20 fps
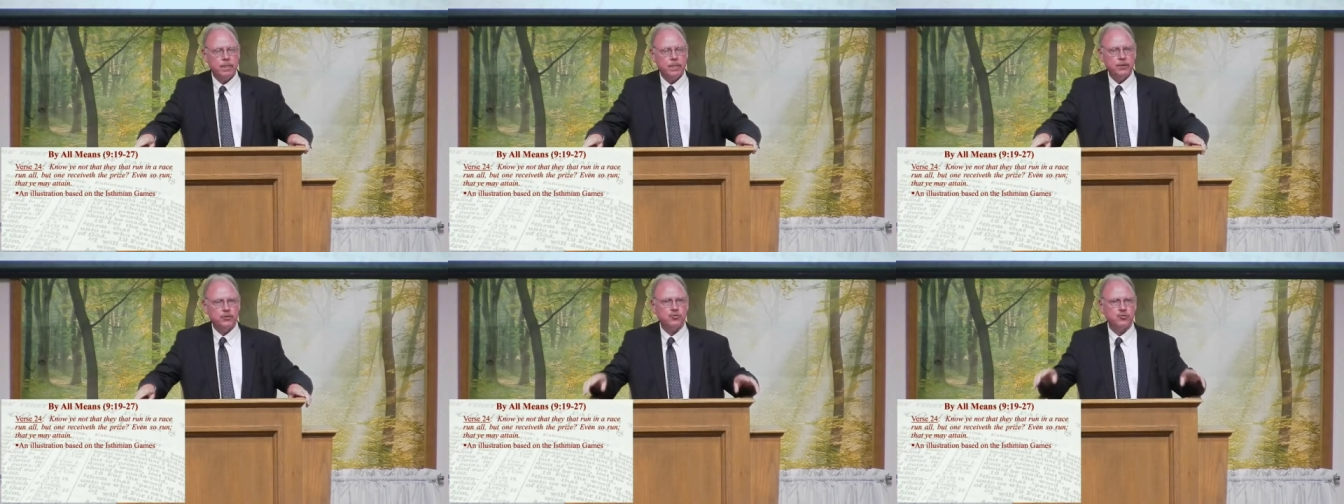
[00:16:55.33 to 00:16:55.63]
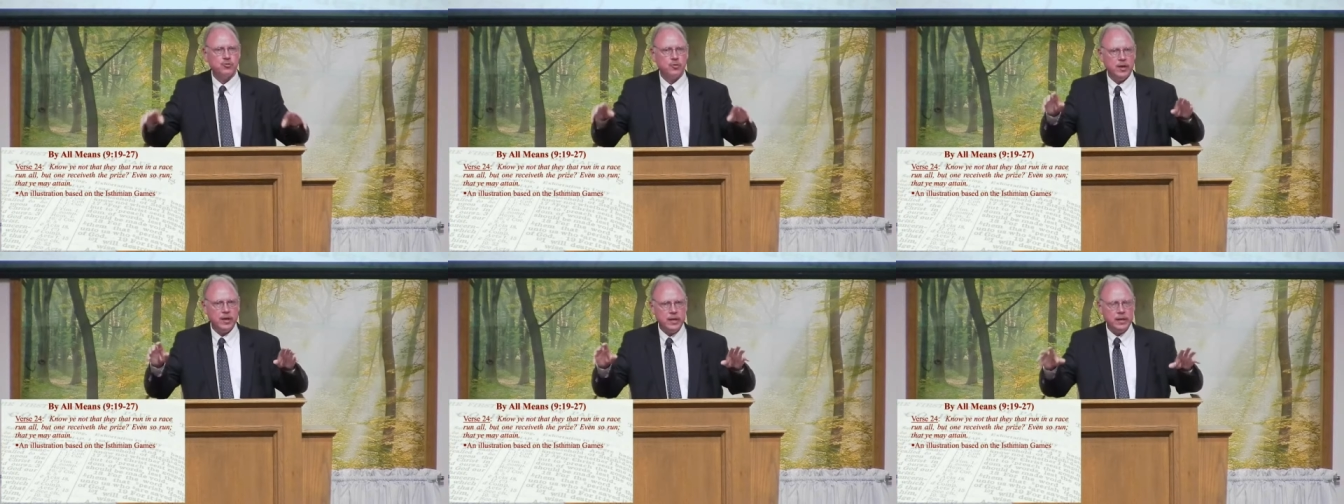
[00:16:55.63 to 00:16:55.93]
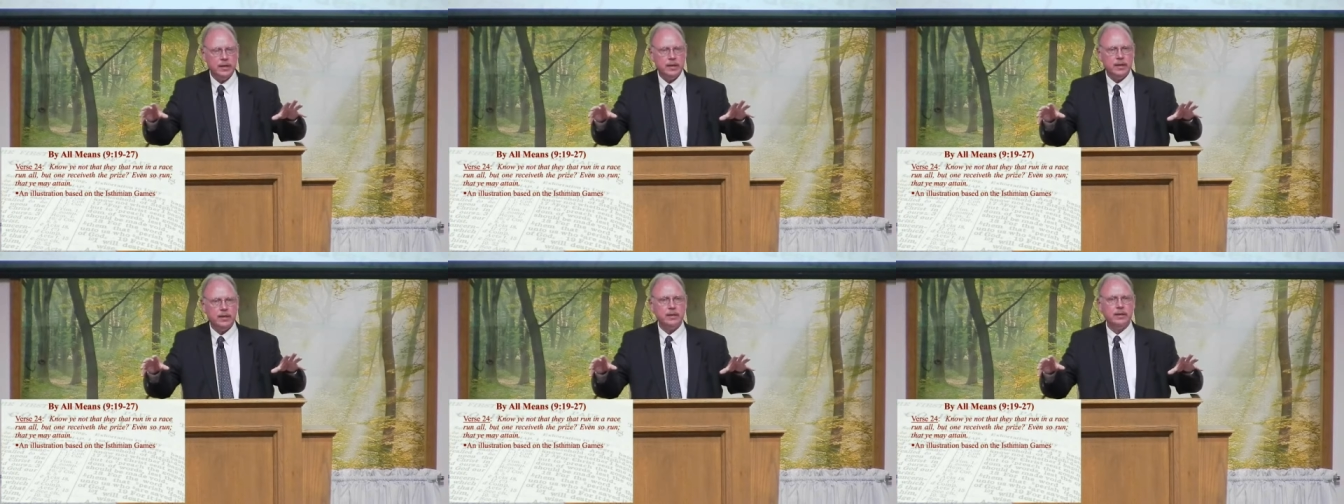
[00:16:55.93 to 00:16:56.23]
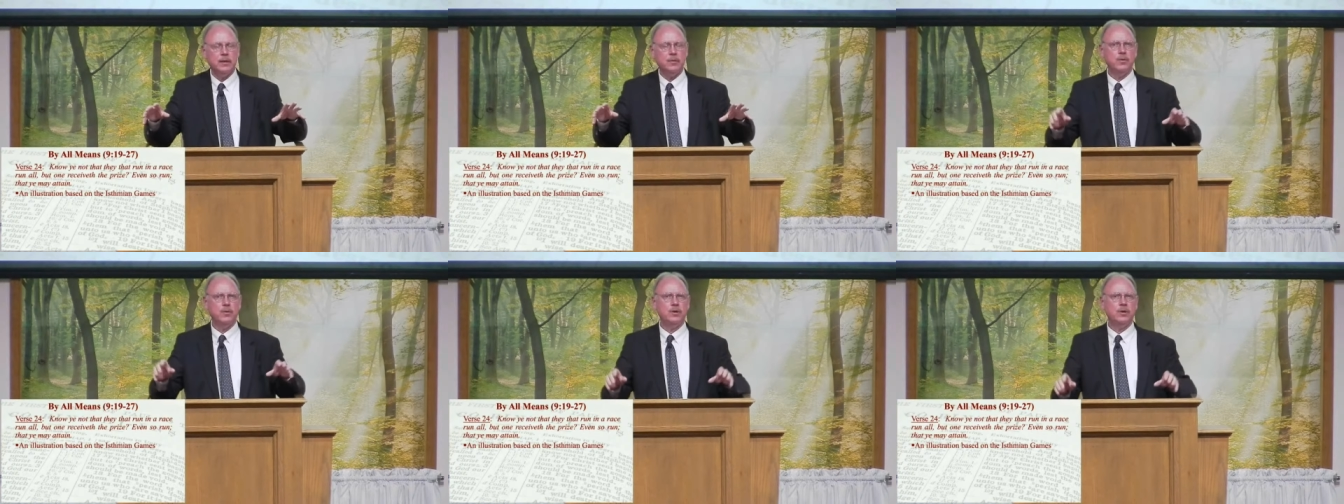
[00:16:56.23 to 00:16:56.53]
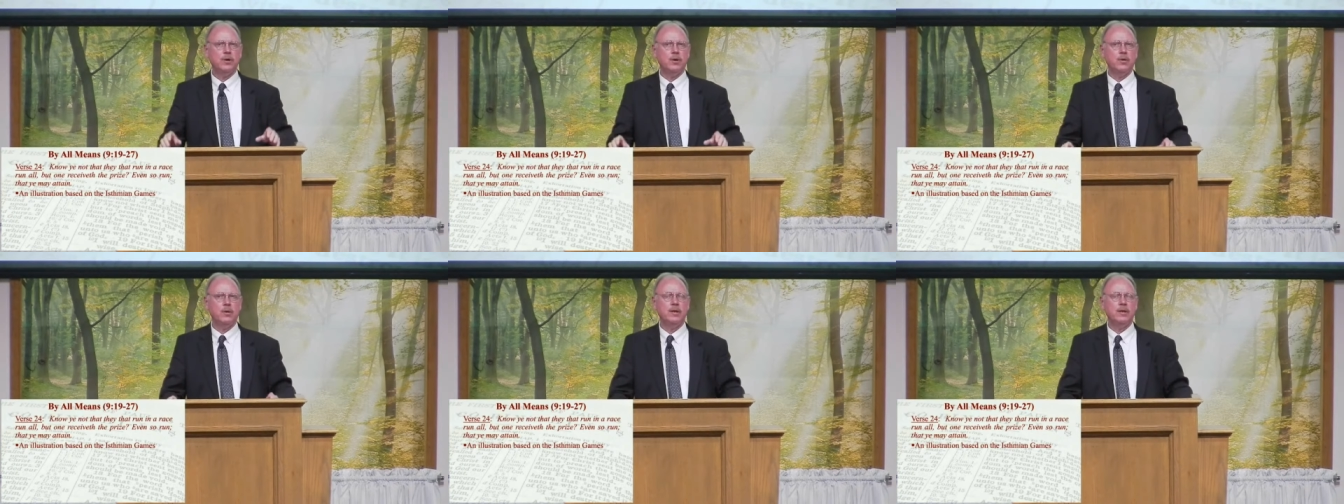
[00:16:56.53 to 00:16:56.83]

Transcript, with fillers: the training that would go